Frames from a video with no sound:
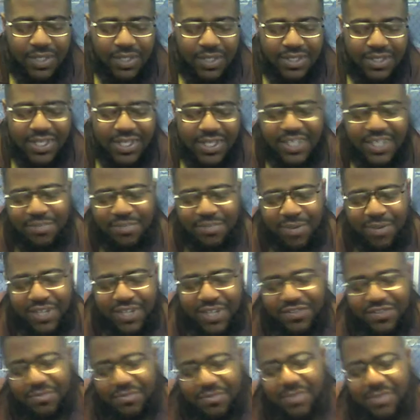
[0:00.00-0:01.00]
takes
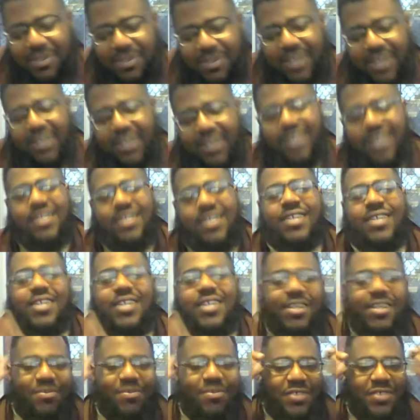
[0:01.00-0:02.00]
breaks from me, man. Like the
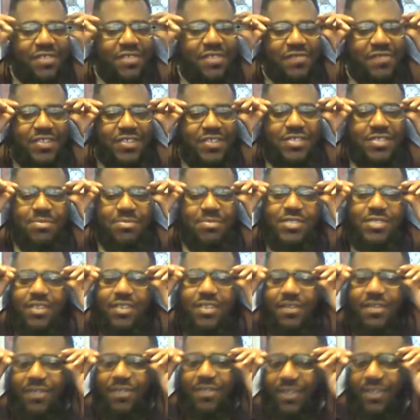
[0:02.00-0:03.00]
nigga reinvents
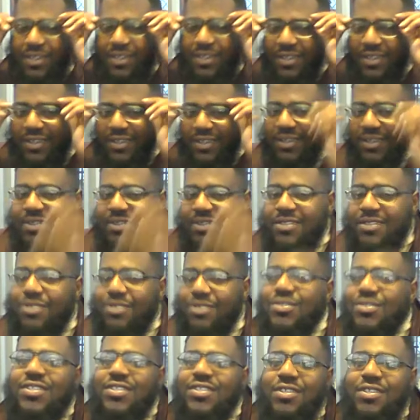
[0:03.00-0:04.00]
himself. Told
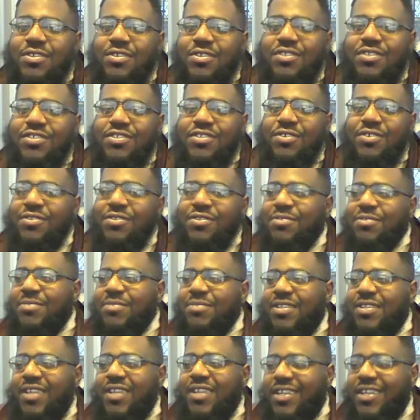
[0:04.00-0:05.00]
you, he's 30 years older than
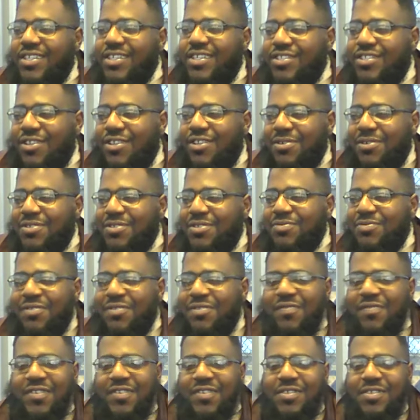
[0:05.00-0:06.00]
me. Like he's always
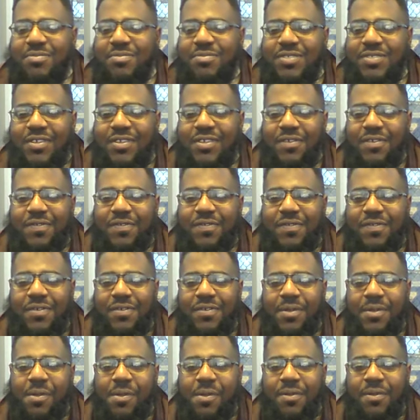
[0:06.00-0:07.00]
reinventing himself.
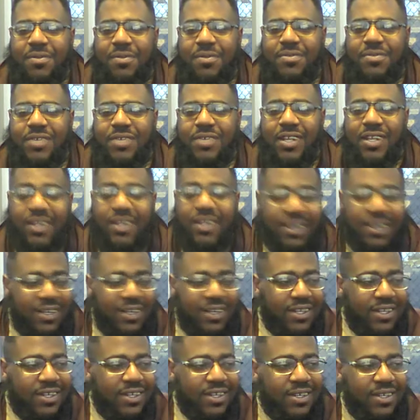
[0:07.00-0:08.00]
A
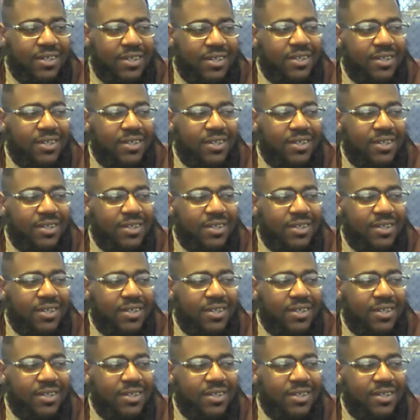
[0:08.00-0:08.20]
look,